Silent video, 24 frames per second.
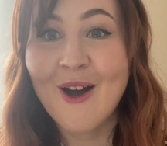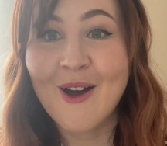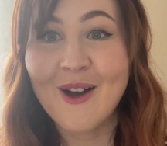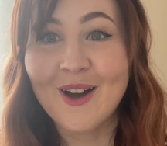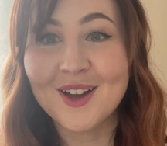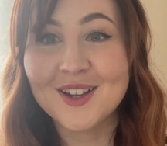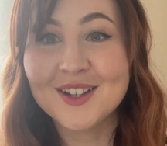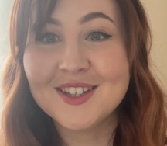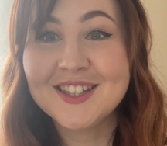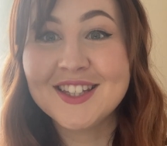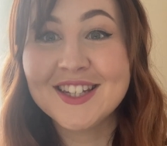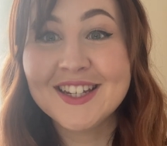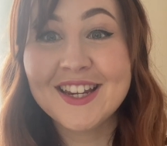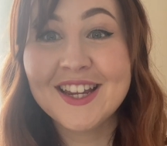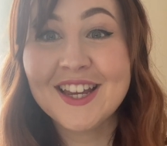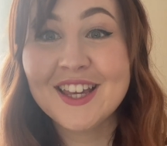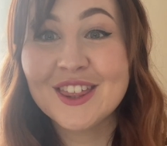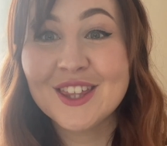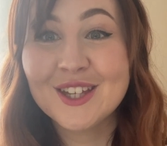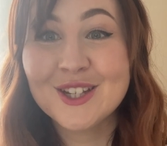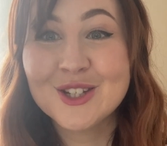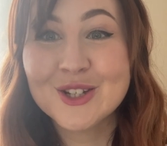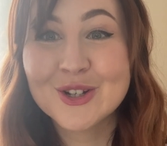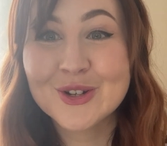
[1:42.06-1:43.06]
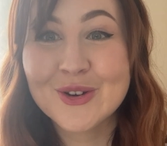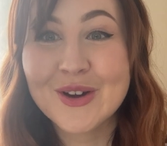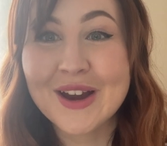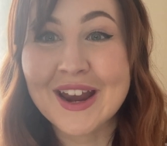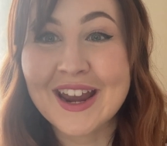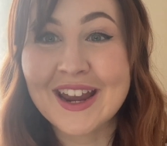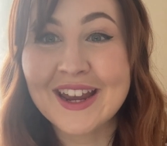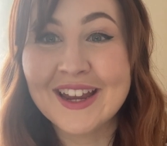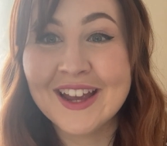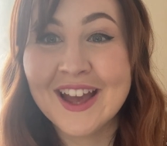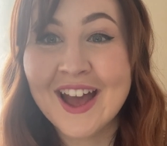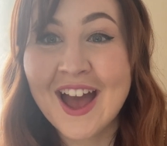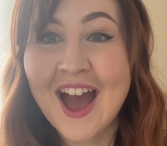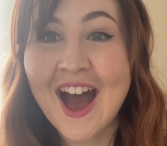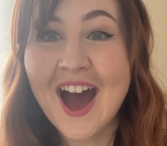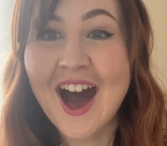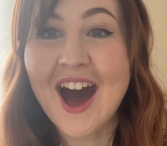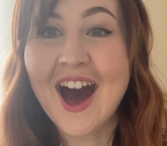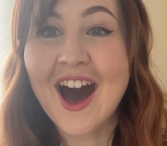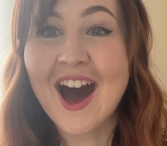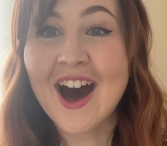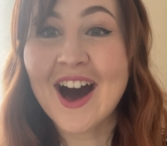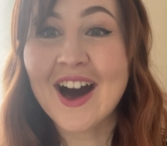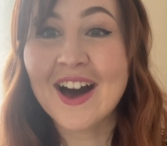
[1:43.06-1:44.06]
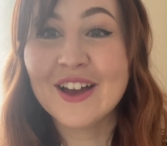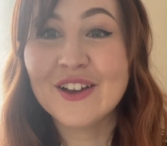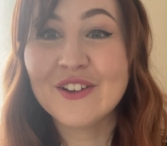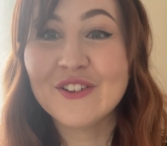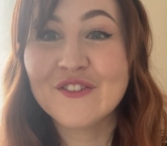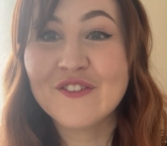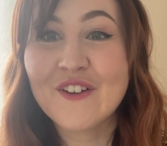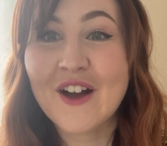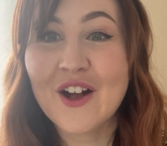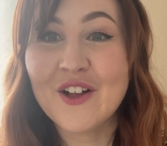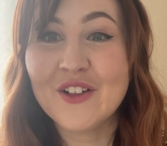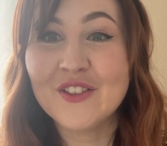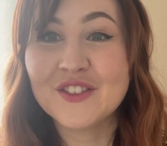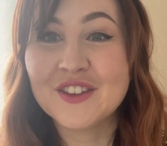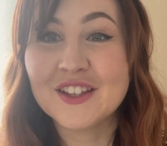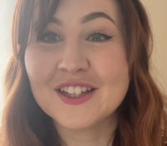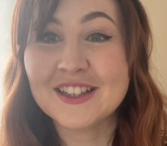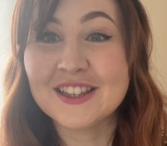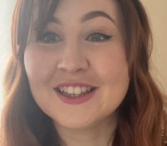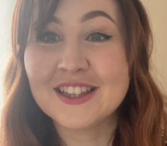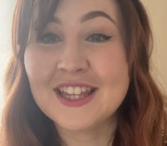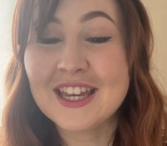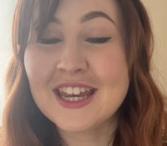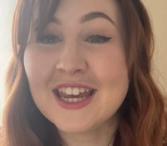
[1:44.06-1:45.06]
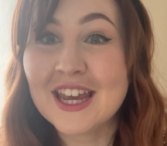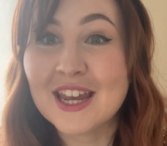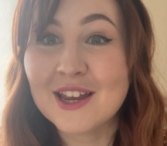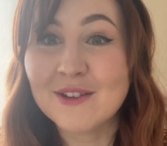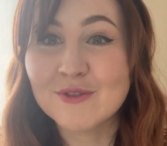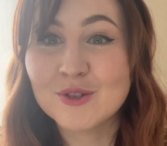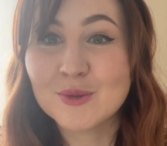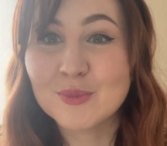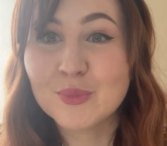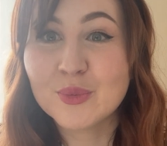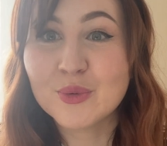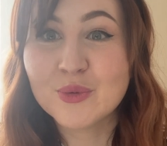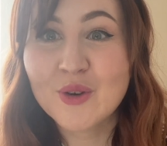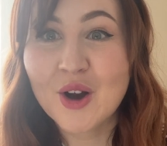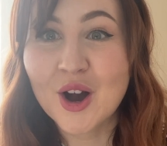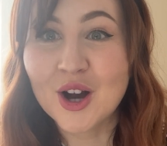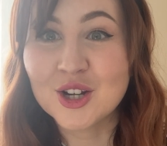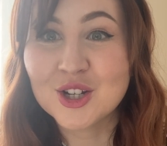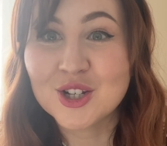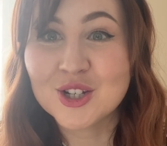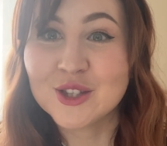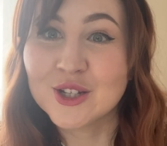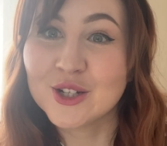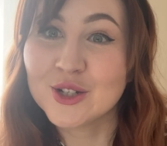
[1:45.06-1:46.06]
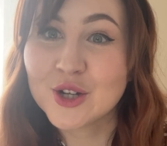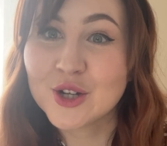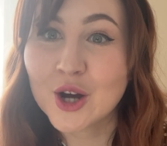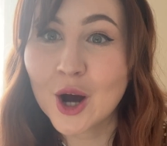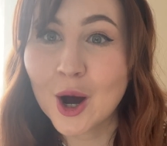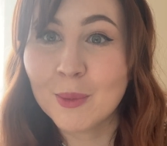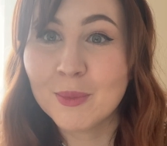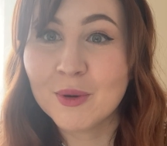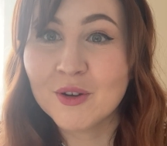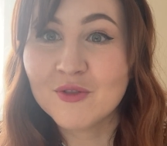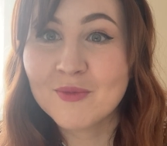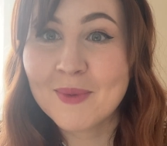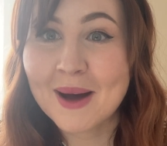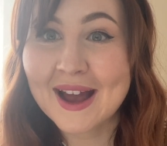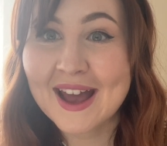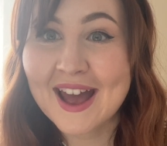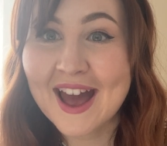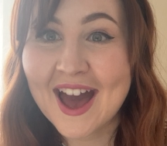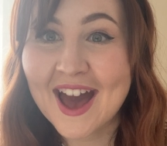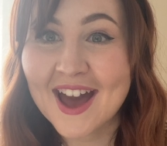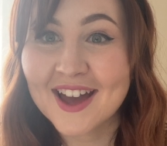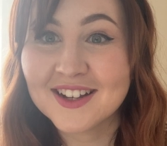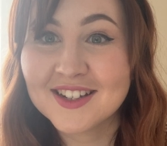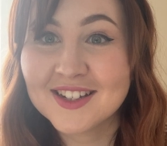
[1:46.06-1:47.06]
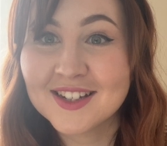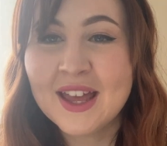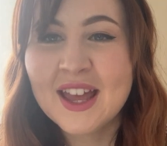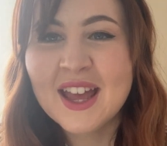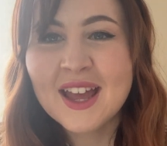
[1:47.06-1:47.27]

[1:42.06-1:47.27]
Underneath a tree, I felt the leaves brush the top of my head.